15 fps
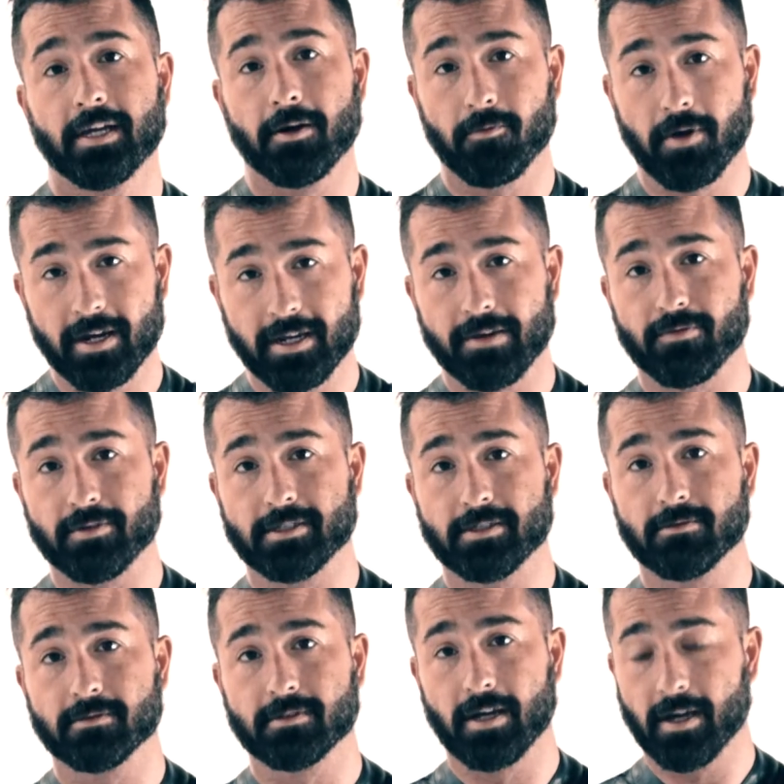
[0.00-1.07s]
me get ready every
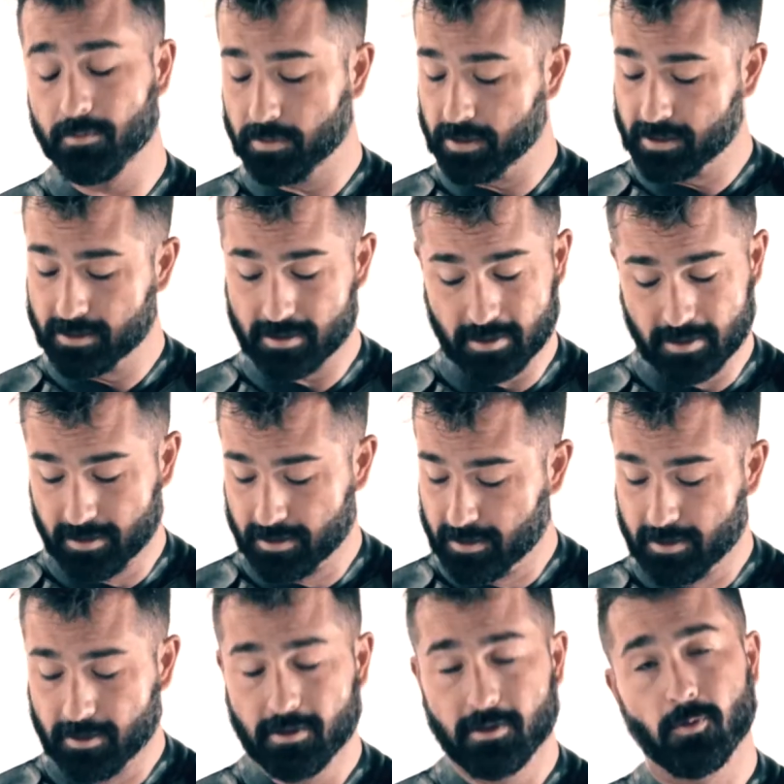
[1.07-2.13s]
single time, because
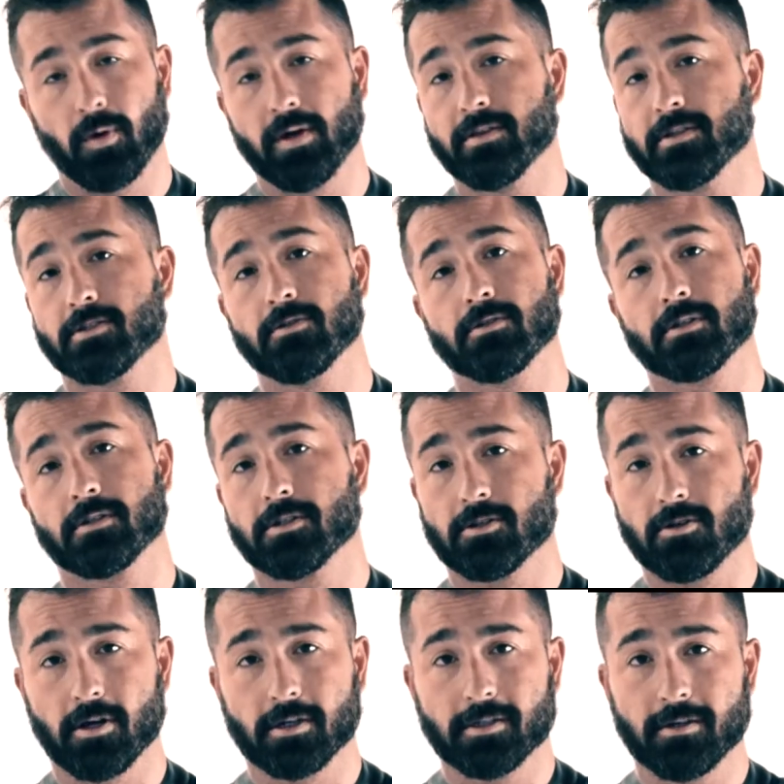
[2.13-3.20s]
the way the suit's
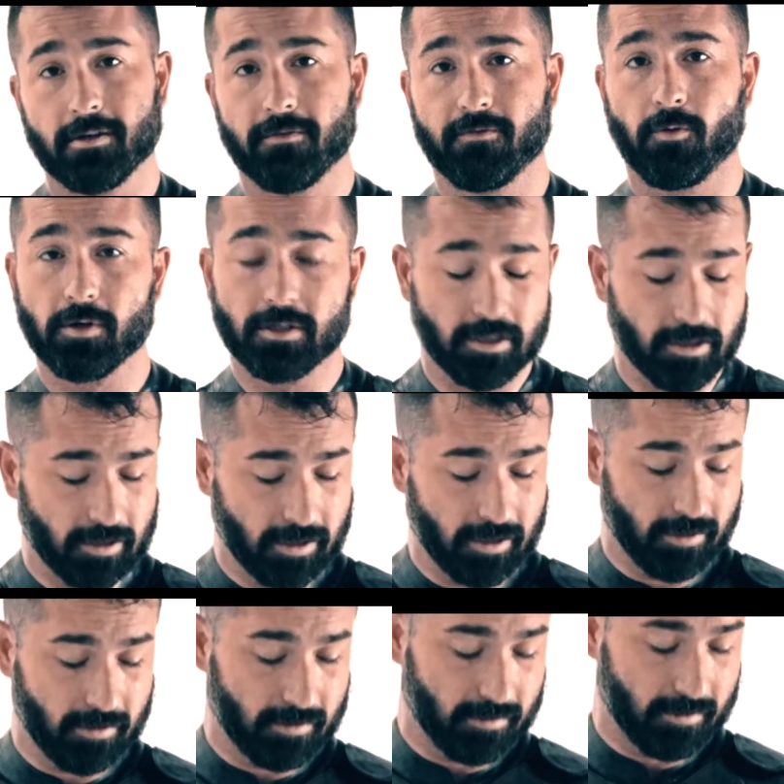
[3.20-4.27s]
constructed, unfortunately,